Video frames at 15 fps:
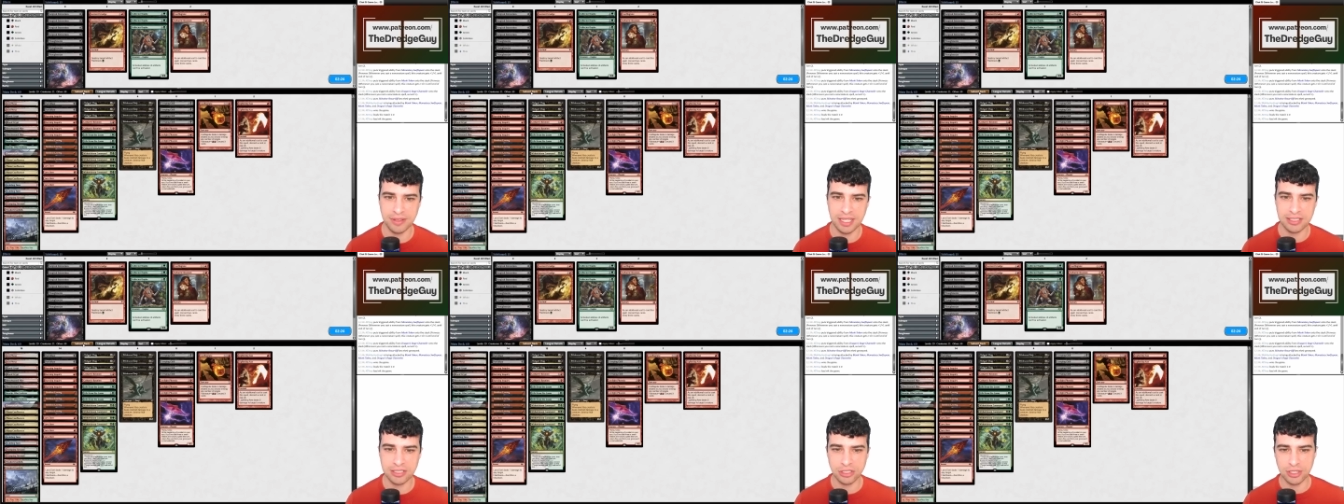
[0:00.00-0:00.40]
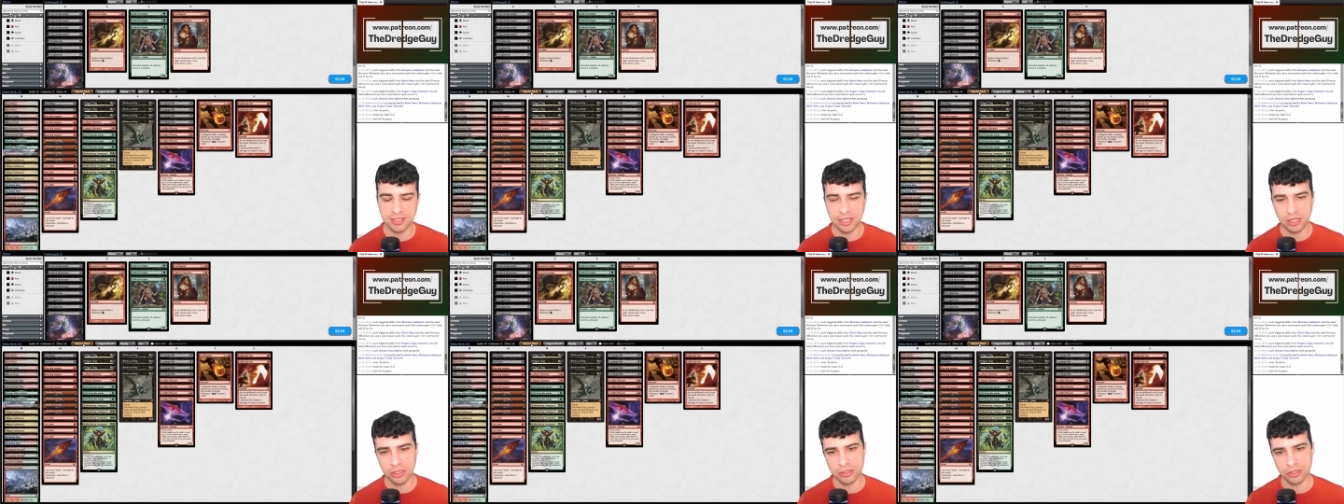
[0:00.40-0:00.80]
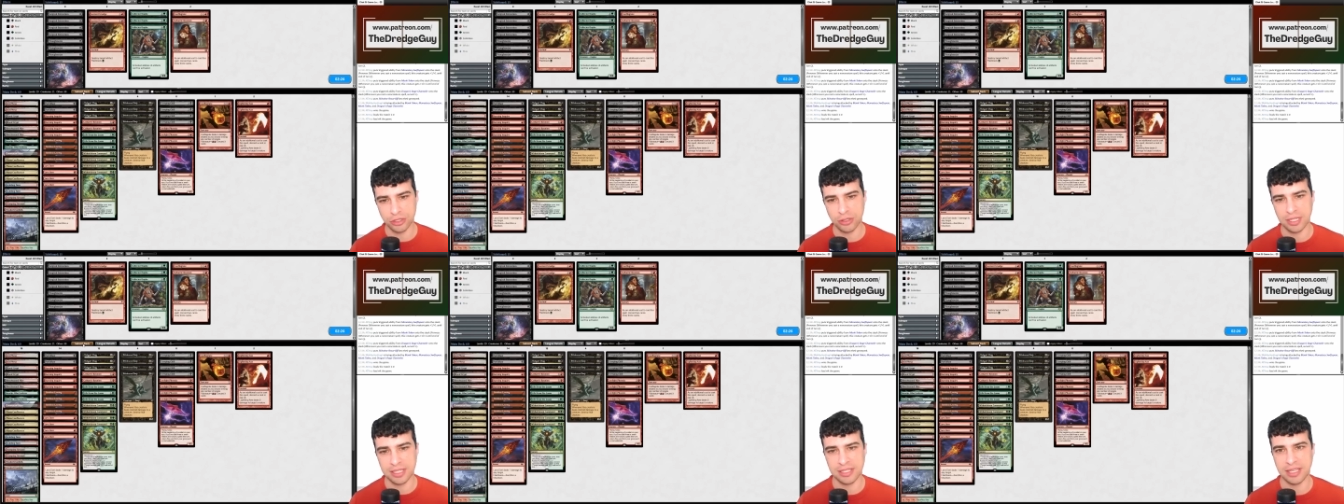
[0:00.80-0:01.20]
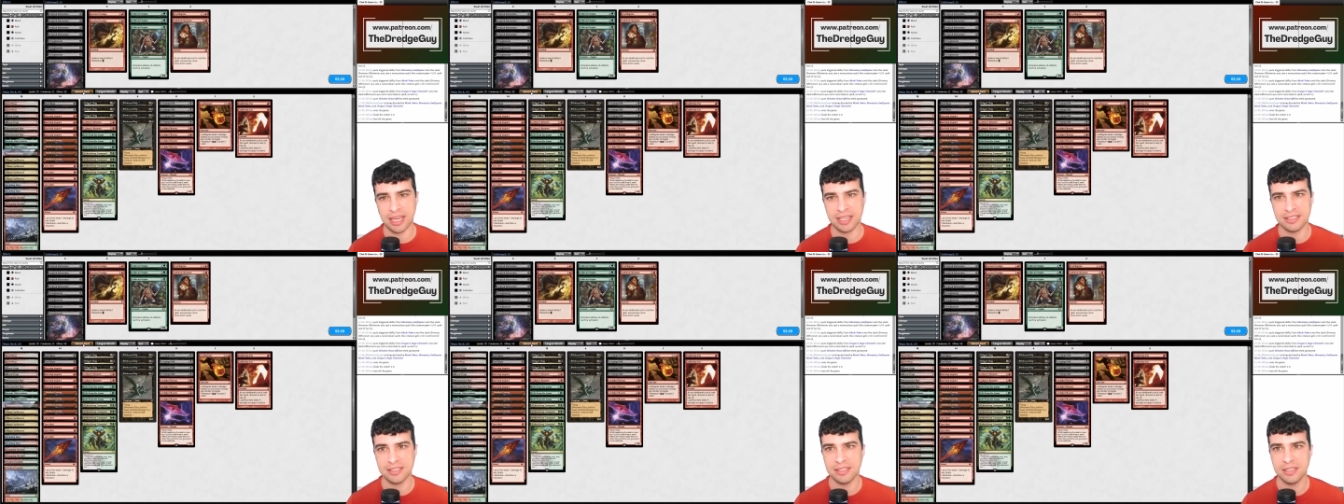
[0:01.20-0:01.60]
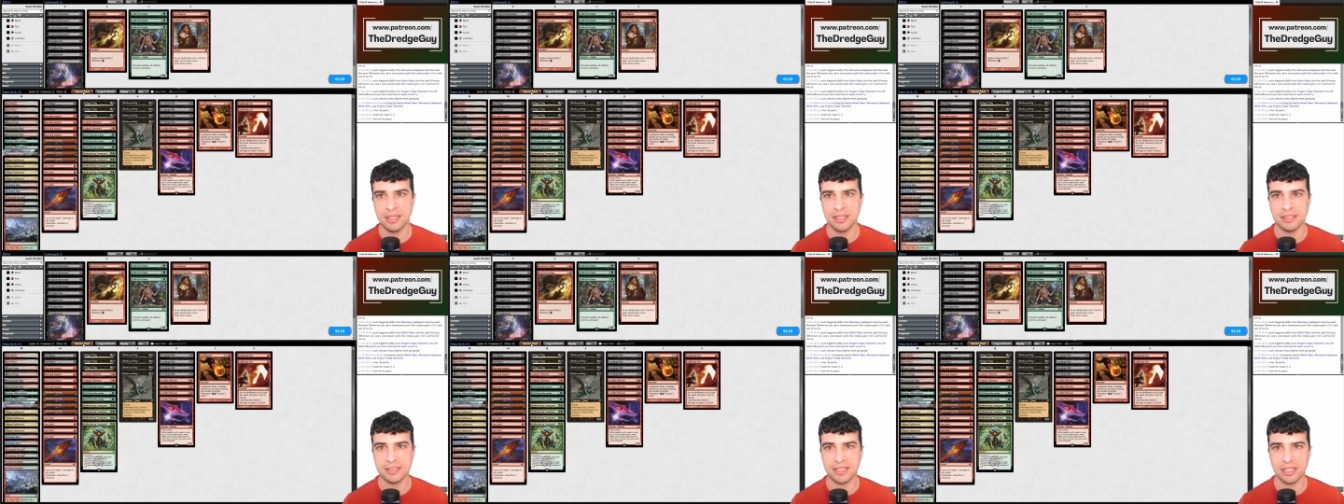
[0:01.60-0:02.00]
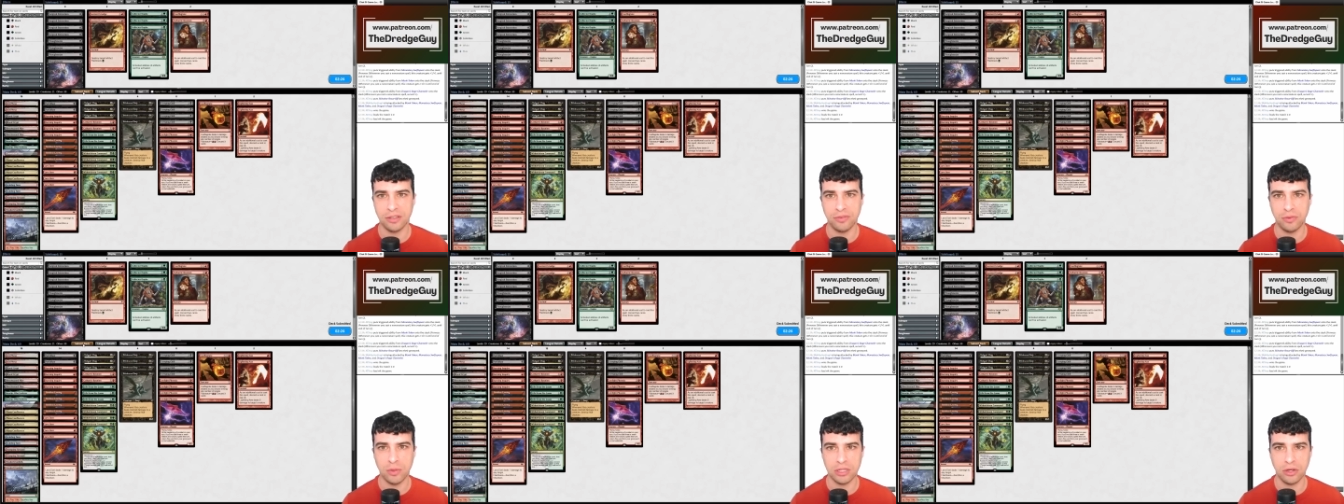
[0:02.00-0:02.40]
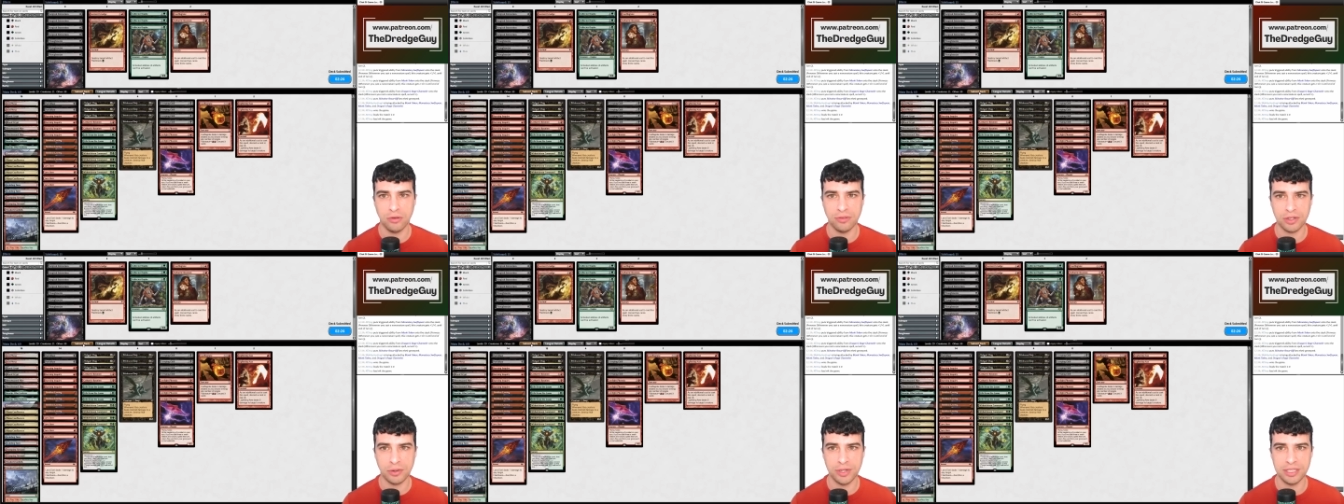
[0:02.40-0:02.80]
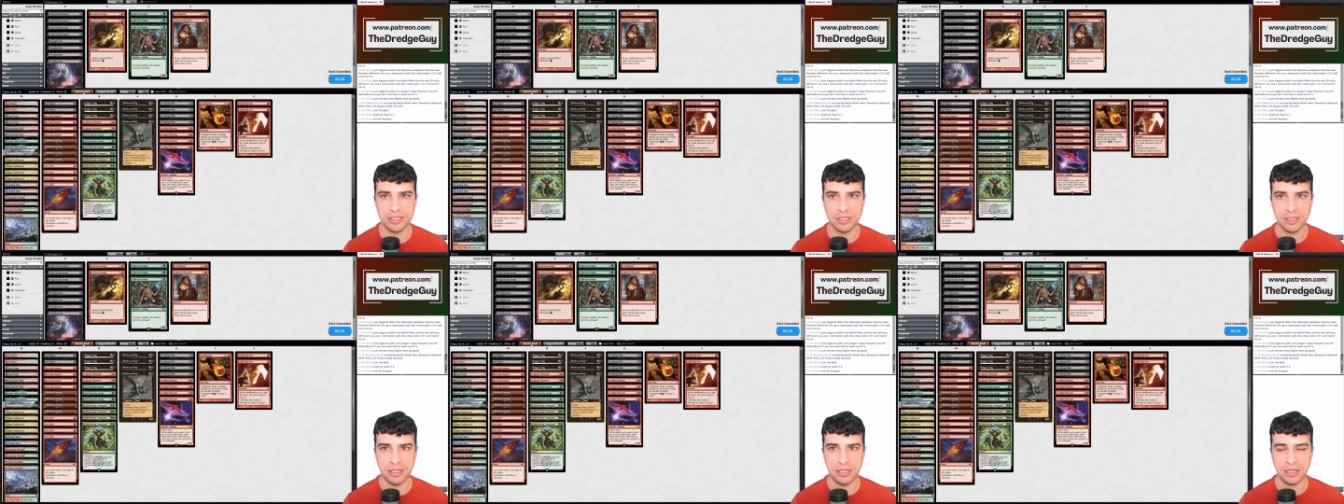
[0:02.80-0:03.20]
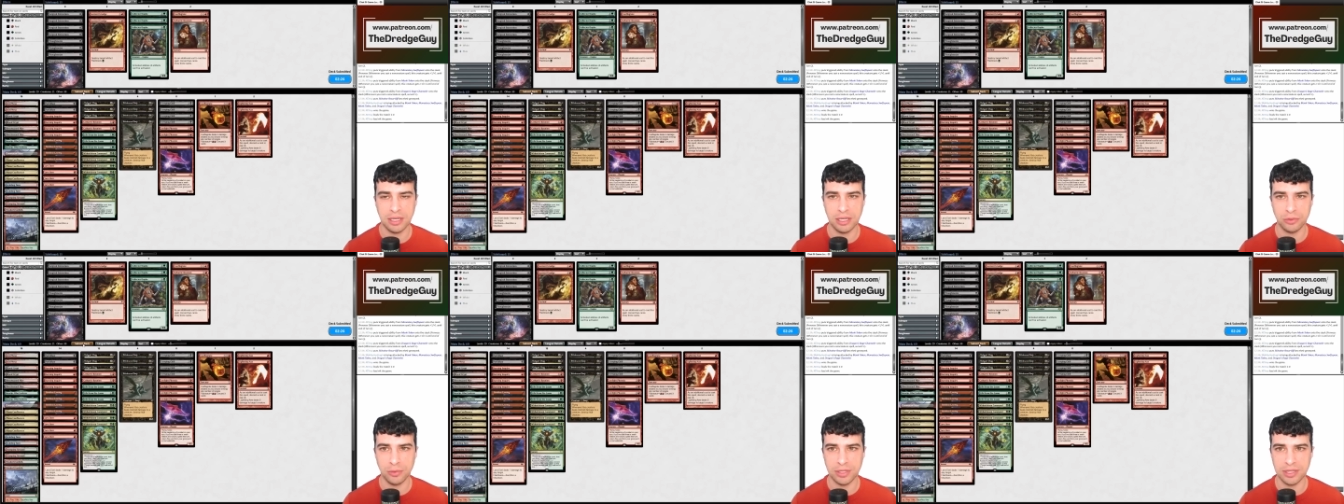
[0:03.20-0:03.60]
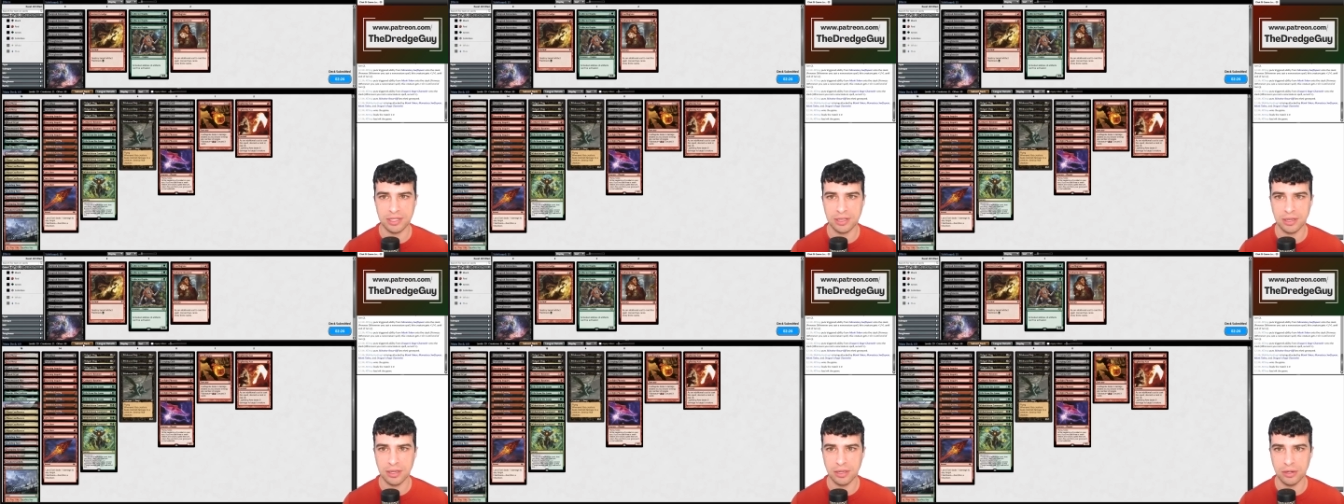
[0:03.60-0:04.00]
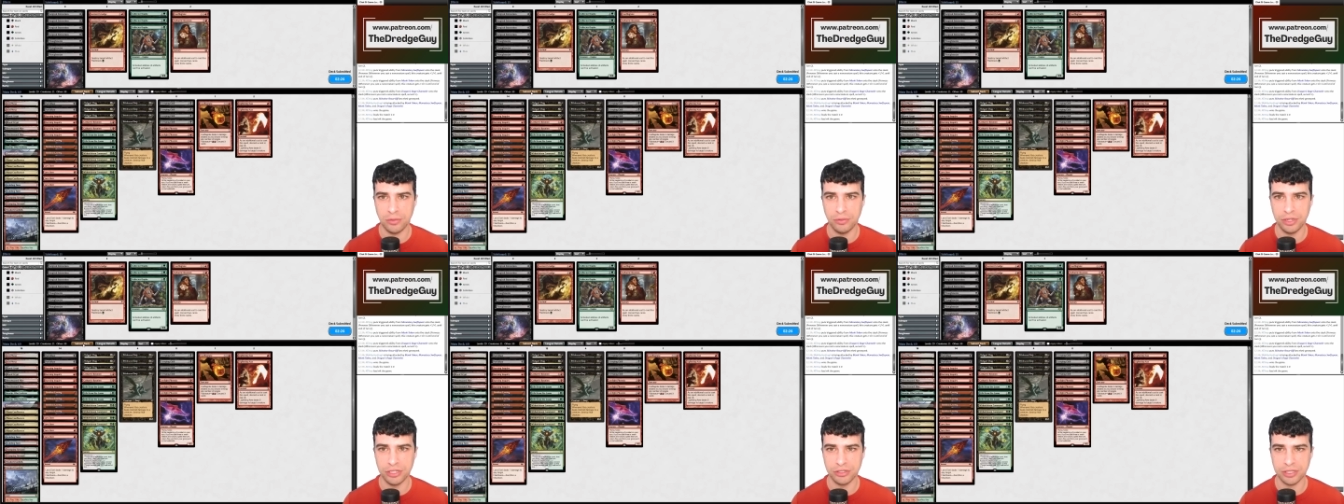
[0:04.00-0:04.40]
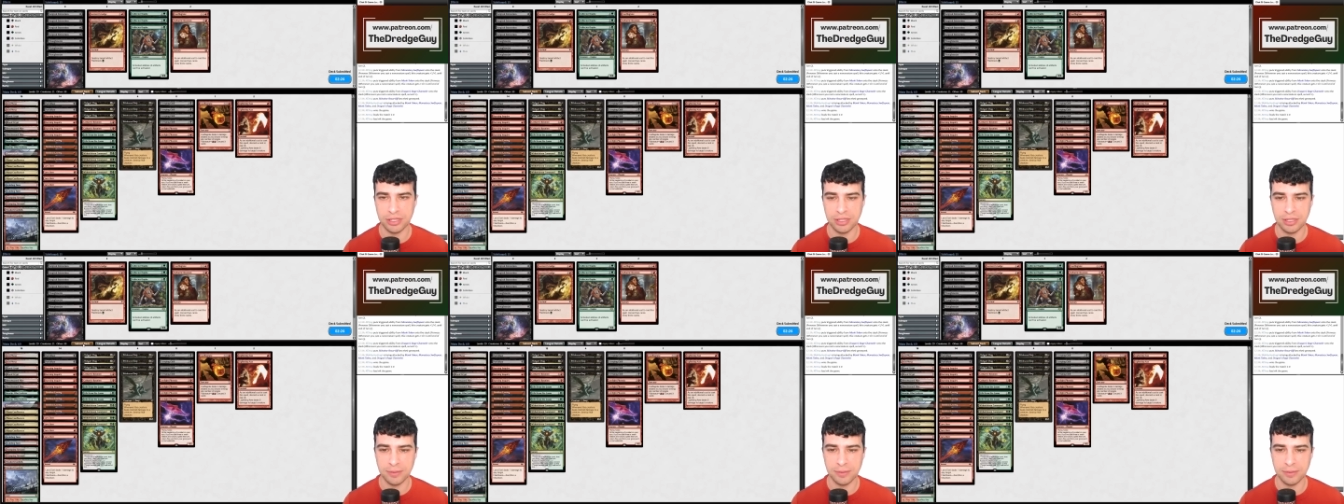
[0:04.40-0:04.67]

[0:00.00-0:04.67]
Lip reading: Let's just include 2 Lightning Axe instead of 1 Conflagrate and 1 Reunion.